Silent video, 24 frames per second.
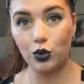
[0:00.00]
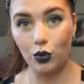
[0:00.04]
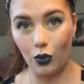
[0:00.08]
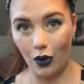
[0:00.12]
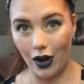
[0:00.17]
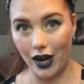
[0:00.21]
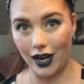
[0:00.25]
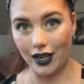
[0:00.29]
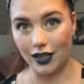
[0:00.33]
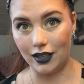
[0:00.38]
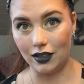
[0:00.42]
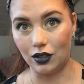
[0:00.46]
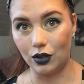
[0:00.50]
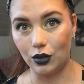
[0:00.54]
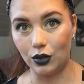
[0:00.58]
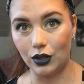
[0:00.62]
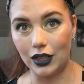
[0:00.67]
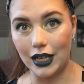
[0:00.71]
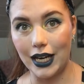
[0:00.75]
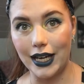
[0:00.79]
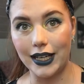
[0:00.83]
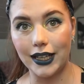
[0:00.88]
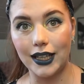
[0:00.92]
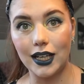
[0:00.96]
grey or
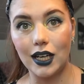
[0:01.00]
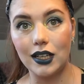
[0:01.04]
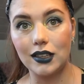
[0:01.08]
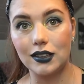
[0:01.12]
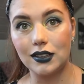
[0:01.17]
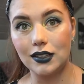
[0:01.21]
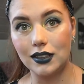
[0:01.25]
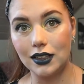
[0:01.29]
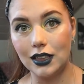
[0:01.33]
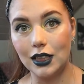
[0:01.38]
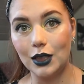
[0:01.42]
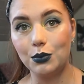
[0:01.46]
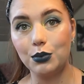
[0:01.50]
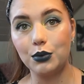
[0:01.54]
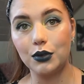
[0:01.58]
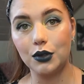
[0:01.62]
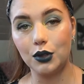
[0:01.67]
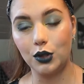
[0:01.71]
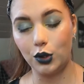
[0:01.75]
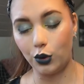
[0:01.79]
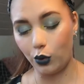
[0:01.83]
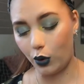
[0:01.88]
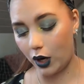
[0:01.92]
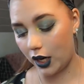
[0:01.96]
like a deep
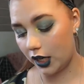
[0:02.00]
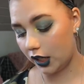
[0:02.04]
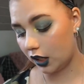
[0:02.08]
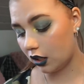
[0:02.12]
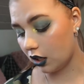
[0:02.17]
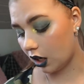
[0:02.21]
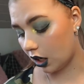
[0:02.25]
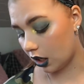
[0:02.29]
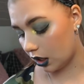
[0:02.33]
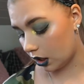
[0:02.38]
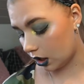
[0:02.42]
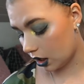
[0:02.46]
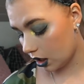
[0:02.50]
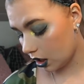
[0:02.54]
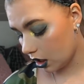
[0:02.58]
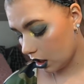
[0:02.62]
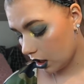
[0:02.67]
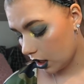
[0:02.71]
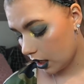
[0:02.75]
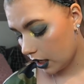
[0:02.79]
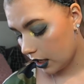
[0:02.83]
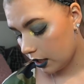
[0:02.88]
gray color